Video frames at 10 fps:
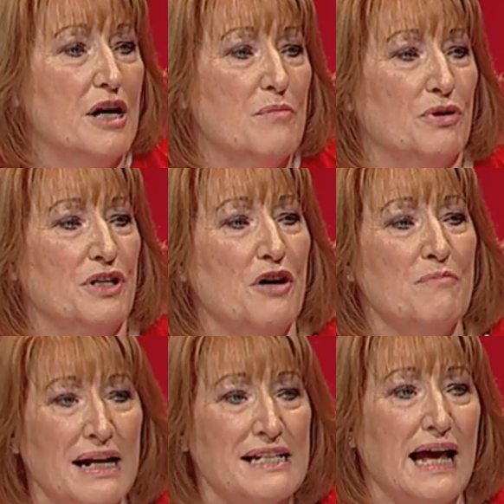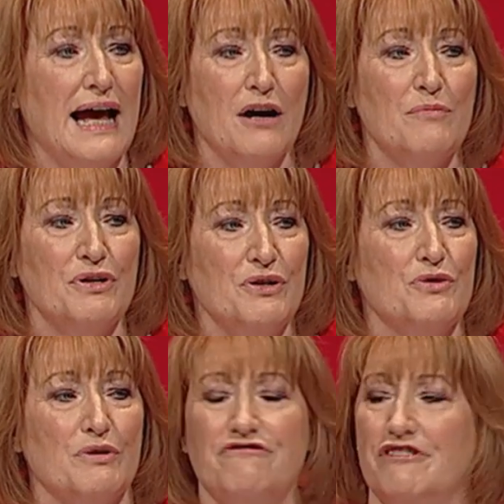But no matter how bruised
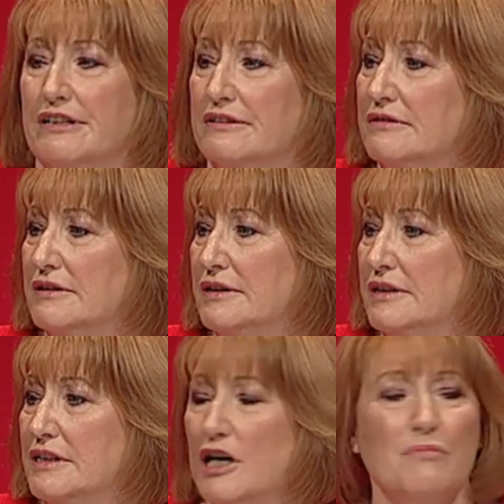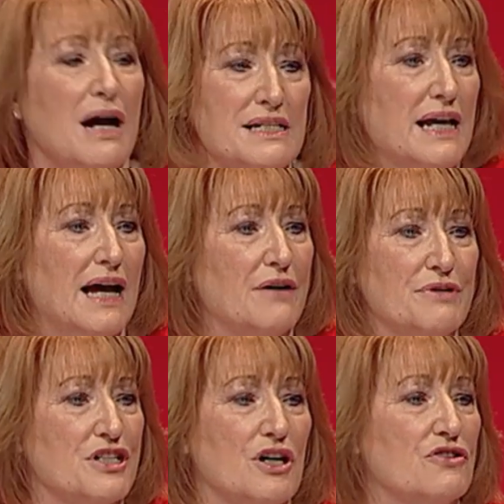we feel, no matter how
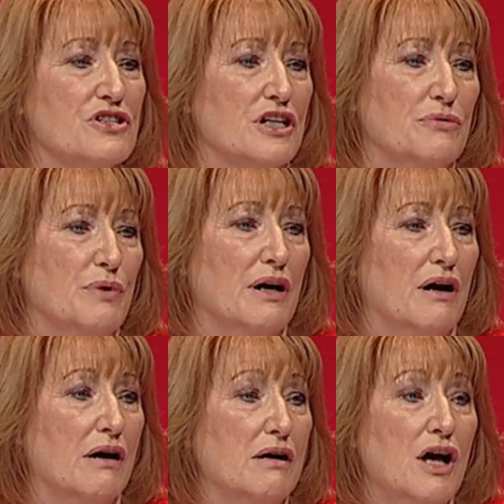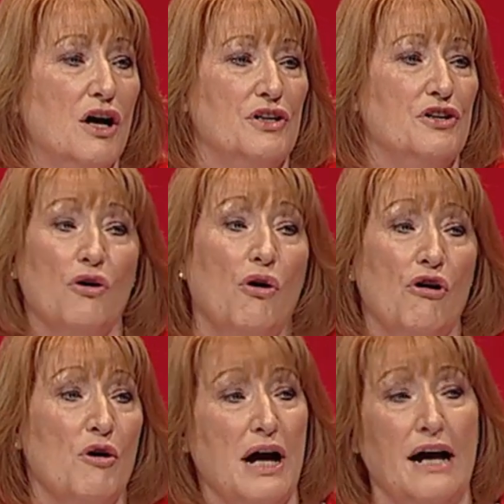disconsolate we are,
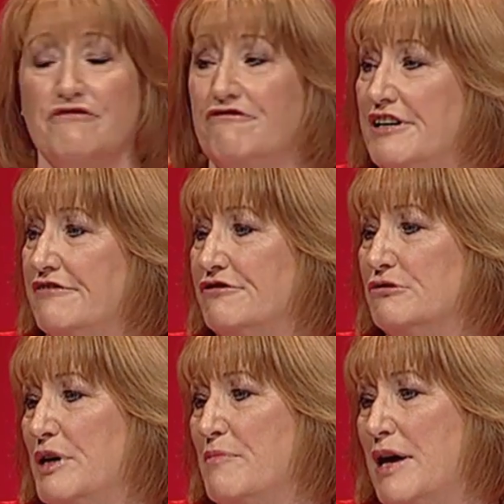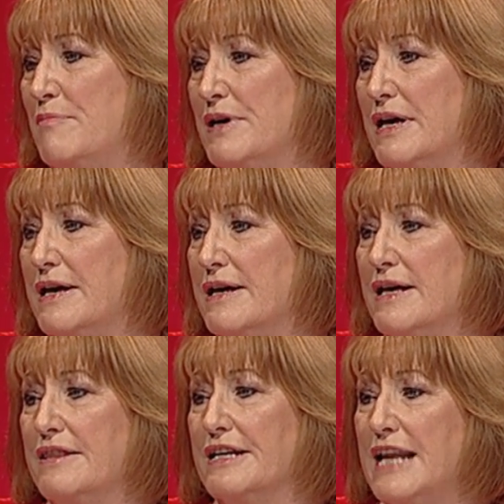or how fearful we may be,
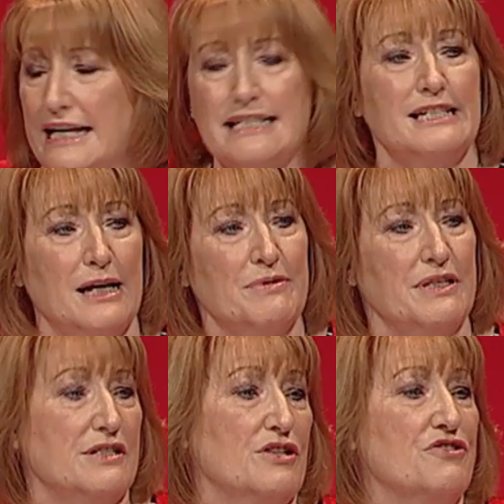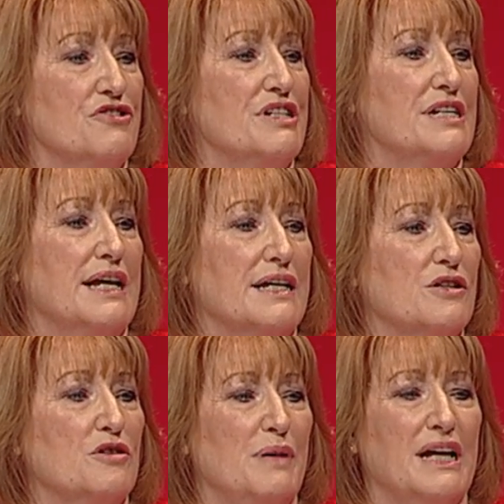the next steps this country takes
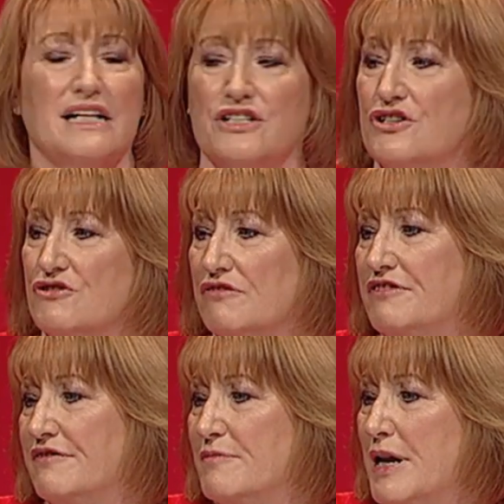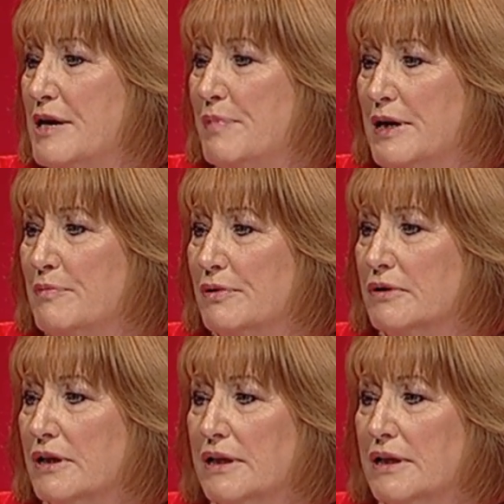could be catastrophic for many people.